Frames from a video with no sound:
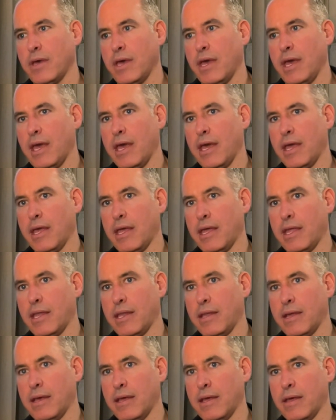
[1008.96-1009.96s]

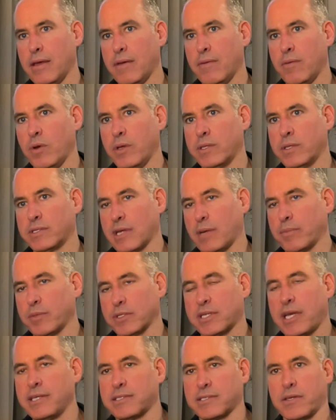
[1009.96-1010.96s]
And
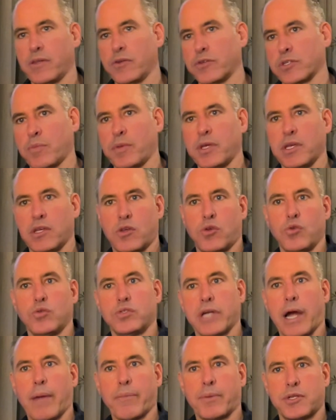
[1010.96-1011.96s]
simultaneously, there's going to be a huge
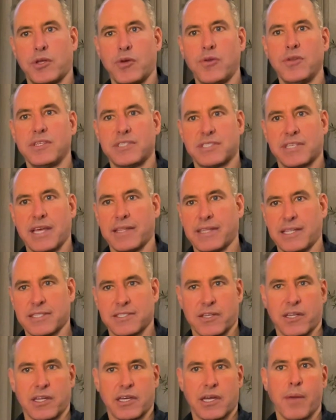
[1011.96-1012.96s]
opportunity set that's
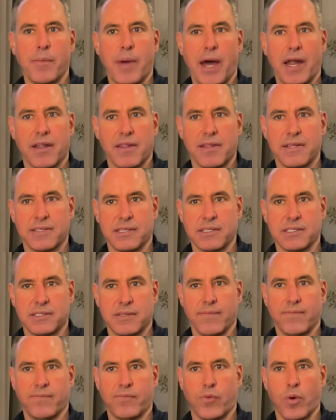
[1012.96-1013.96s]
going to come out of this in
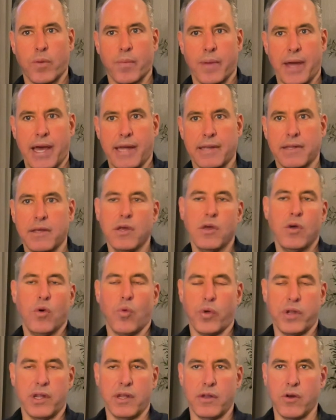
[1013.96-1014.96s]
some format.
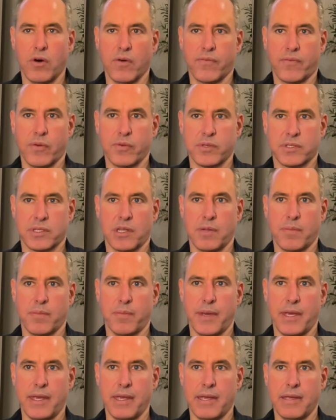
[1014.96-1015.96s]
We didn't know if it was going to
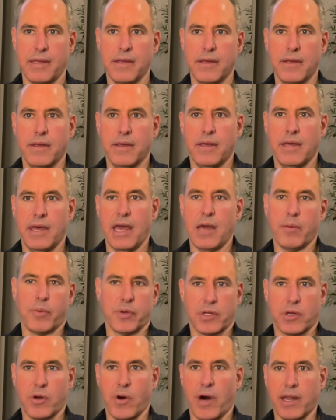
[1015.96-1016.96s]
be able
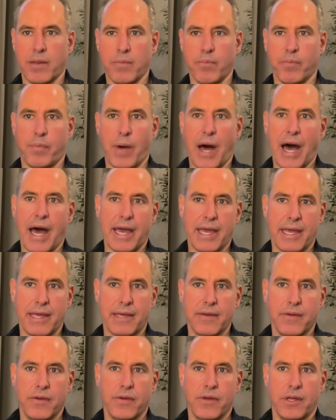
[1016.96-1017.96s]
to go out and buy,
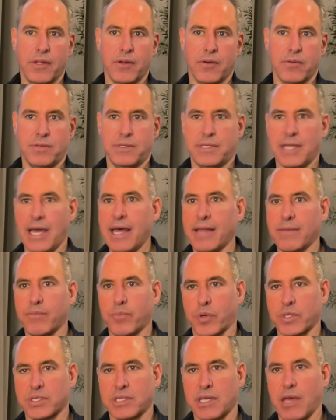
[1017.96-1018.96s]
debt
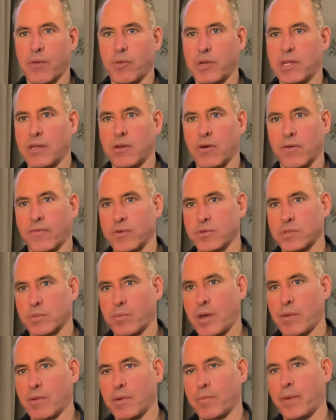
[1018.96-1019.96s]
per se. We didn't know if it was going to
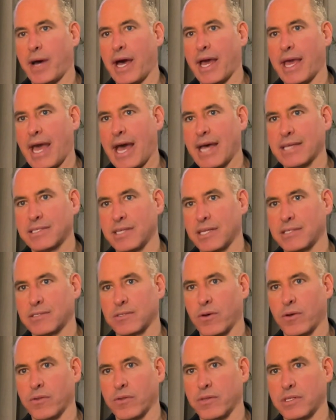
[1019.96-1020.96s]
be able to buy assets
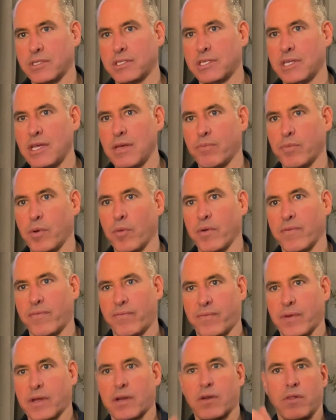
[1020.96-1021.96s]
on the cheap, but we
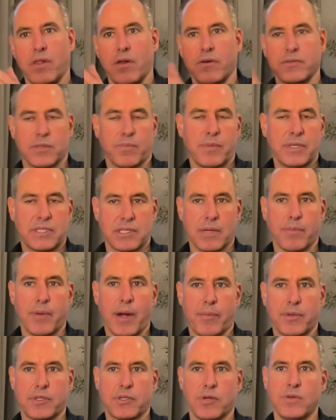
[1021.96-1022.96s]
figured there's going to be some
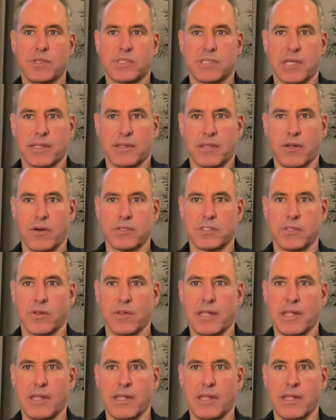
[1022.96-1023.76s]
opportunity set there. So